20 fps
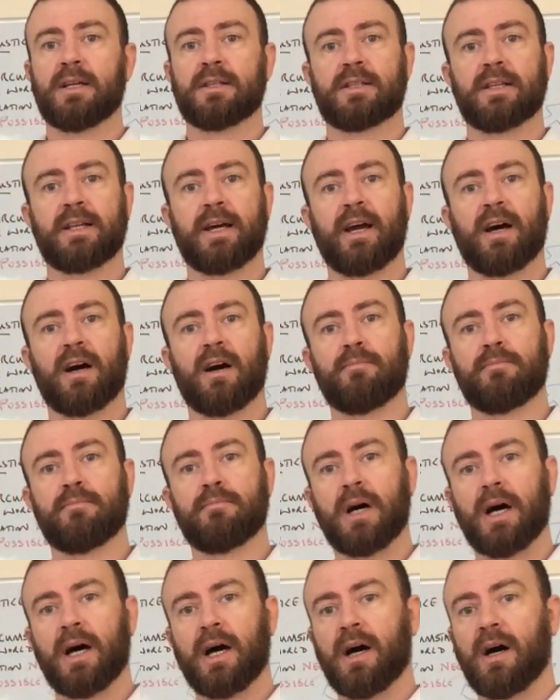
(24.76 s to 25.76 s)
Today
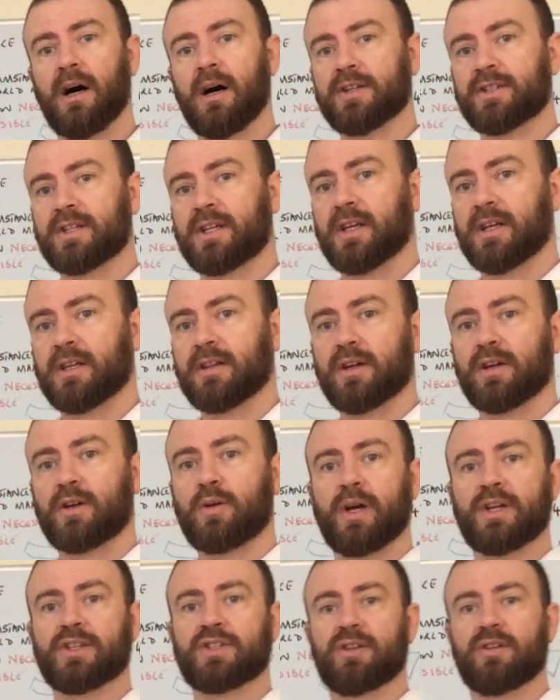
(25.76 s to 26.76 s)
I'm asking the
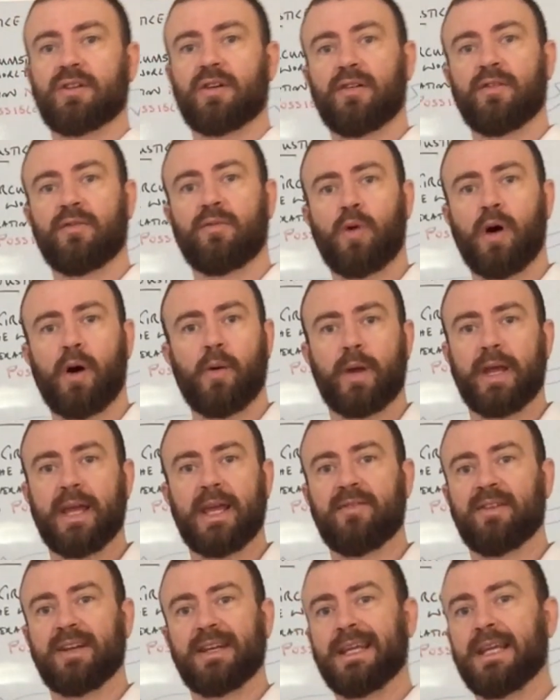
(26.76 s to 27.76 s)
question of why we
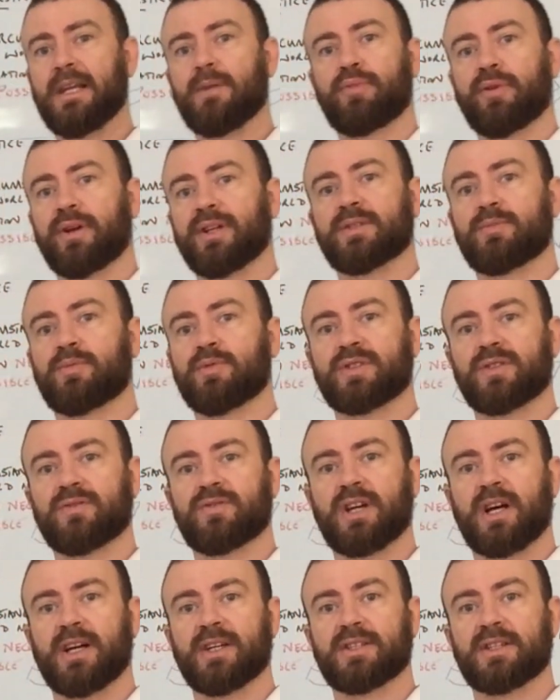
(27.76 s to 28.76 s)
even need principles of
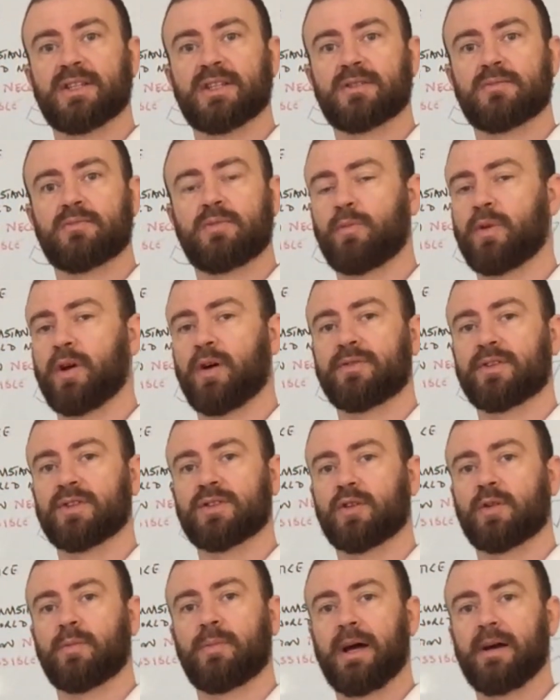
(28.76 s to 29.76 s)
justice. When we often
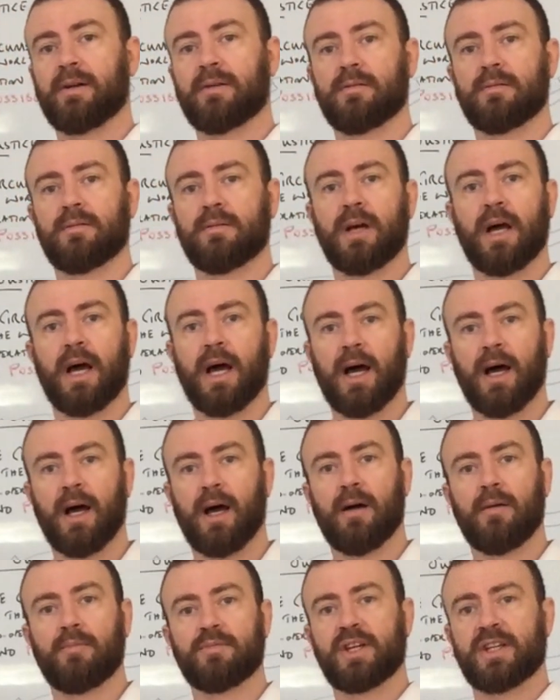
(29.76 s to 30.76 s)
talk about
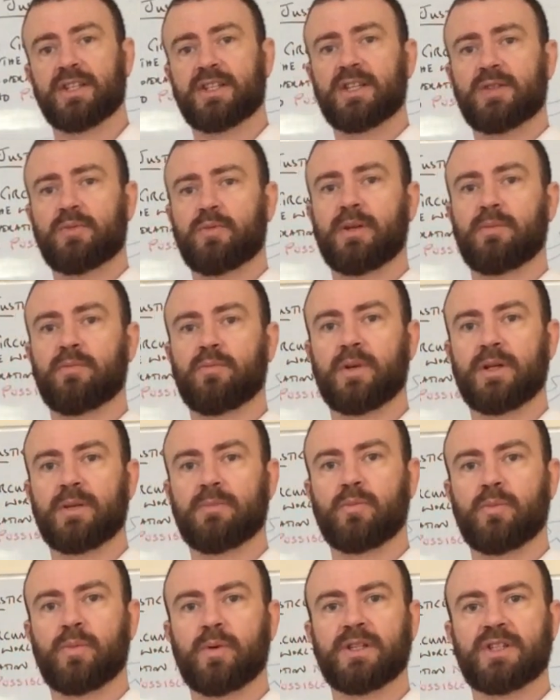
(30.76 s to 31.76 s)
justice,
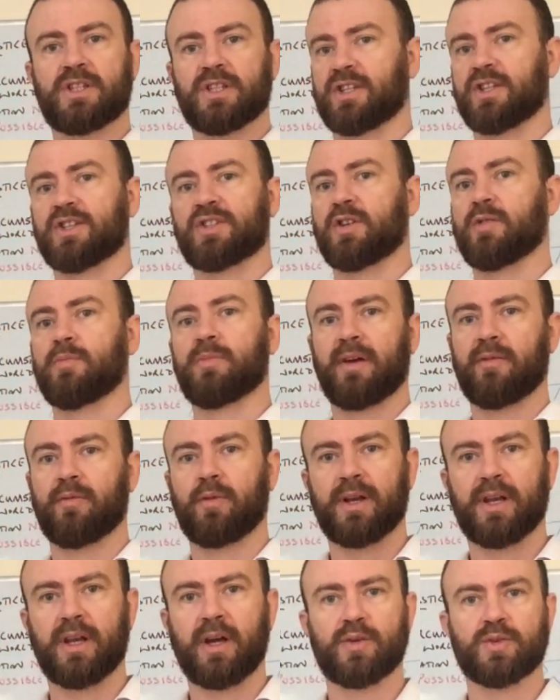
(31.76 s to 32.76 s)
we just assume that
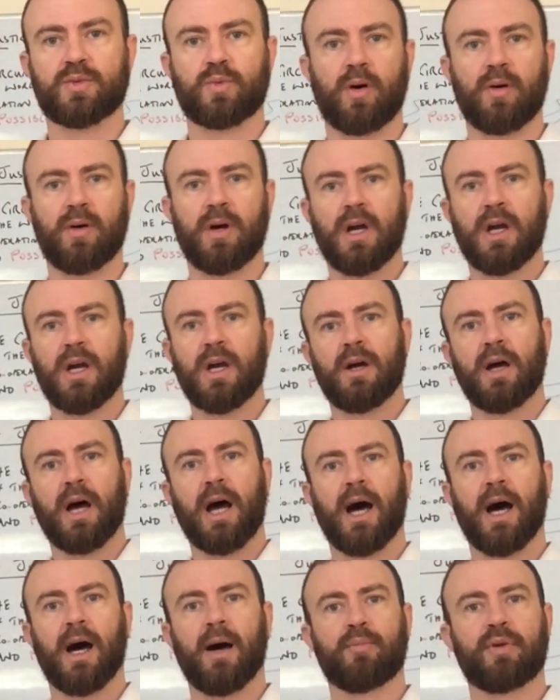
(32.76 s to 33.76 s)
everyone knows what
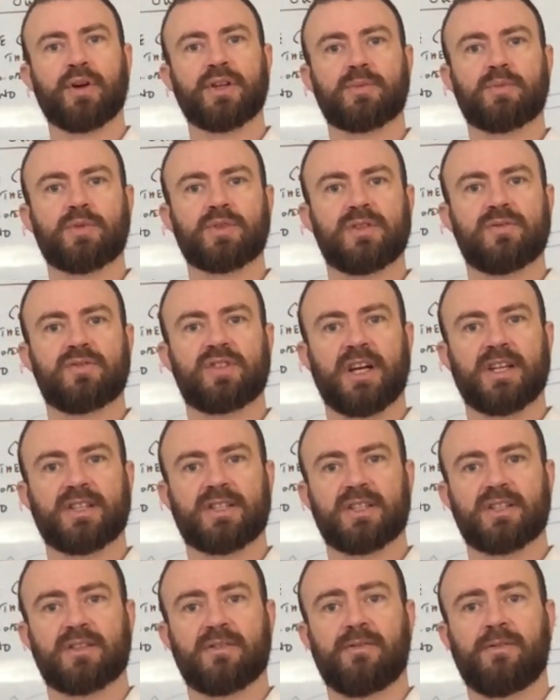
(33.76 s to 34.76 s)
principles of
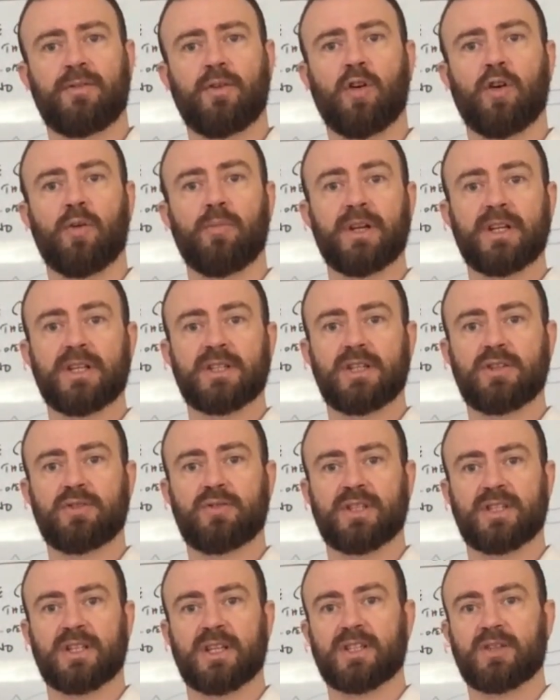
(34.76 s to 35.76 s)
justice are for, but it's
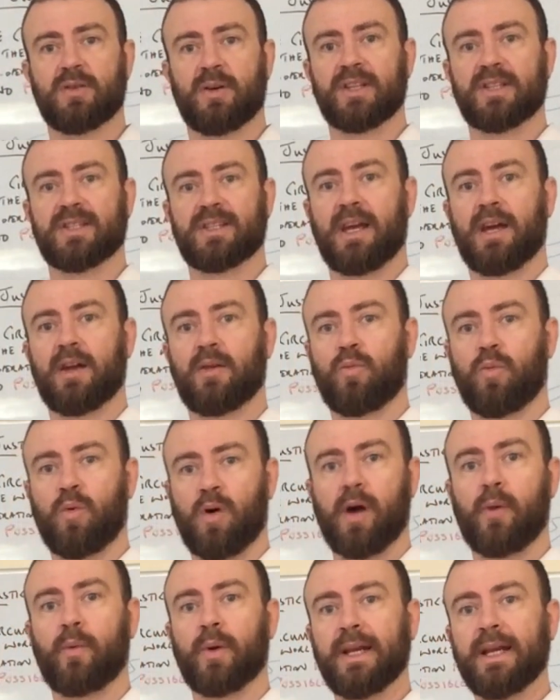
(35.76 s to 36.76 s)
interesting to understand
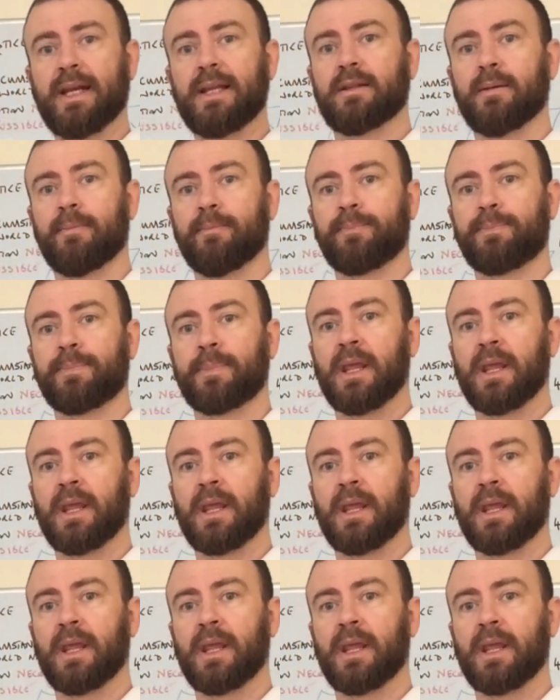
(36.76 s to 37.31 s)
why we need them.